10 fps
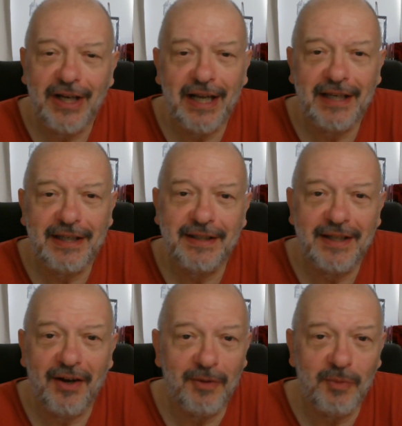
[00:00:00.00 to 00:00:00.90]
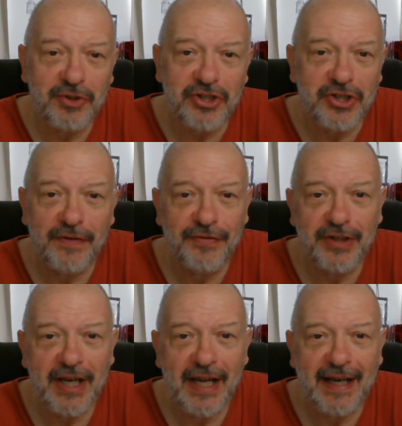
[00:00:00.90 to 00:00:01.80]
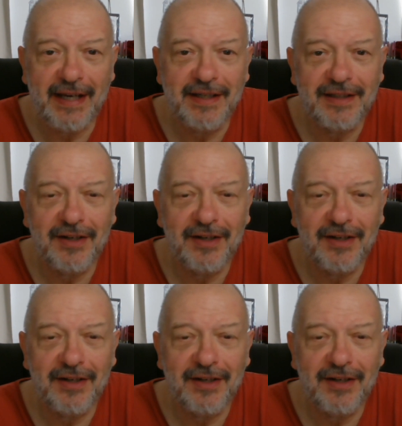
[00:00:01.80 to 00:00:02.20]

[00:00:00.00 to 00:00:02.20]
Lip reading: and I want stuff at hand.